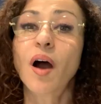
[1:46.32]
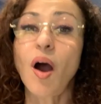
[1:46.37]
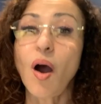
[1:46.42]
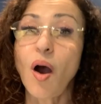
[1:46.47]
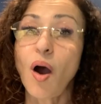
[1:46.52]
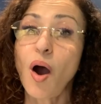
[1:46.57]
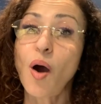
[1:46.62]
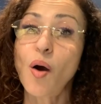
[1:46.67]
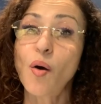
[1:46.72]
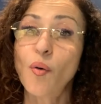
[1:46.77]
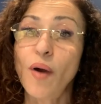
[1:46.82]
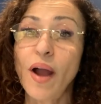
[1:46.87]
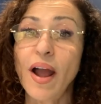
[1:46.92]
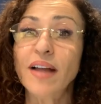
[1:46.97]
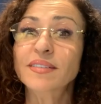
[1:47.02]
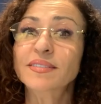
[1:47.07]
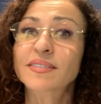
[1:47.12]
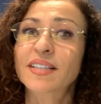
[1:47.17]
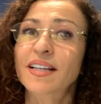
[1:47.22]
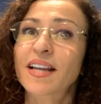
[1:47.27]
Oh,
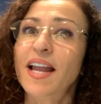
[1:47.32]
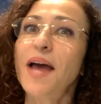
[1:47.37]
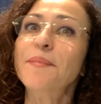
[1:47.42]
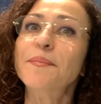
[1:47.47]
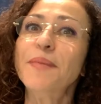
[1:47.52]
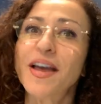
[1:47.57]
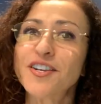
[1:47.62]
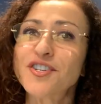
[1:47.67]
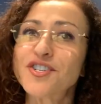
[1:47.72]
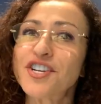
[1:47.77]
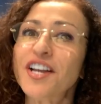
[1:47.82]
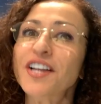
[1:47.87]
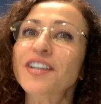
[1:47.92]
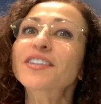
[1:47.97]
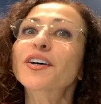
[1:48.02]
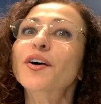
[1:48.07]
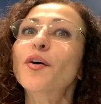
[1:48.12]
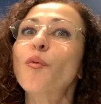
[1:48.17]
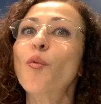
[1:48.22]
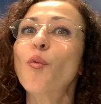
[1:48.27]
and did I
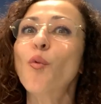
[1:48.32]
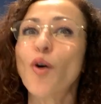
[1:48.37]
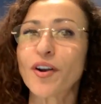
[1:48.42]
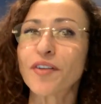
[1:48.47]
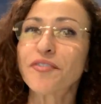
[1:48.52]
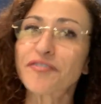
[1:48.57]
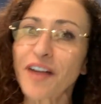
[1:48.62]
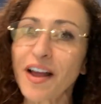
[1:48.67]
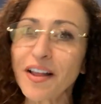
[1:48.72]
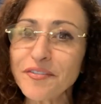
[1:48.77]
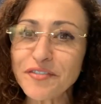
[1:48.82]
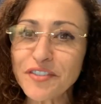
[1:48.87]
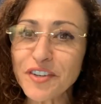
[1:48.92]
mention waterfront